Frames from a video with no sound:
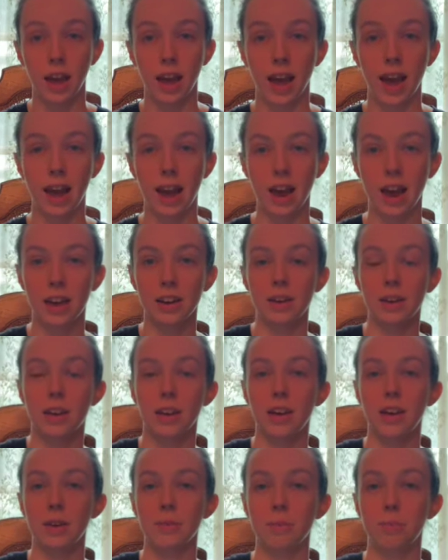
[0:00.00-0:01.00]
and
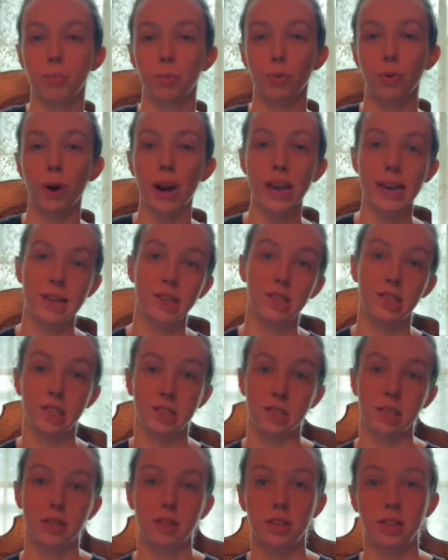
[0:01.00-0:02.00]
it
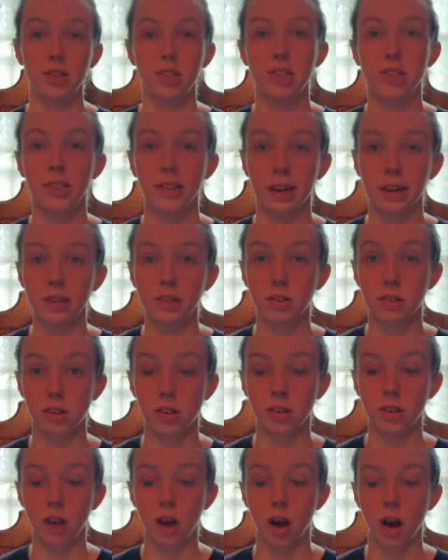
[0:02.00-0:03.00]
breaks the
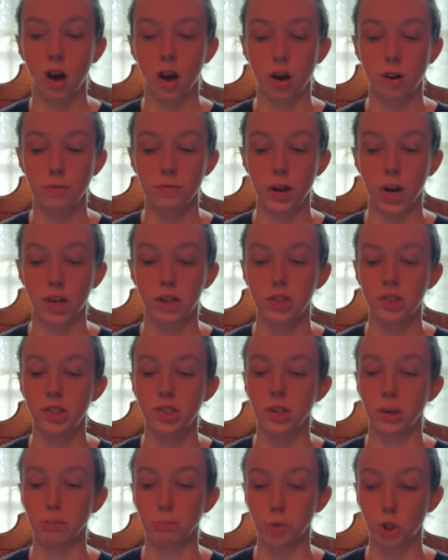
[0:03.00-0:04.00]
cycle of
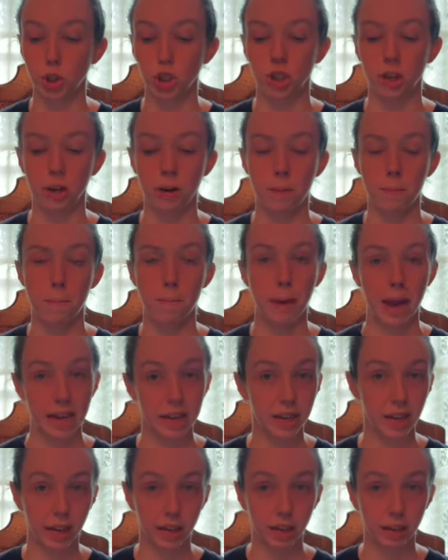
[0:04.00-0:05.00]
assumption
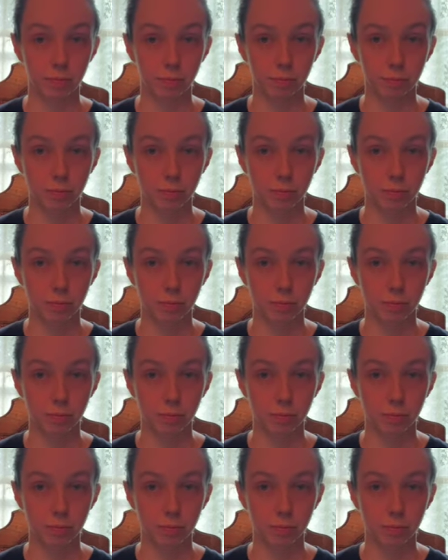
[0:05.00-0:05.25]
making,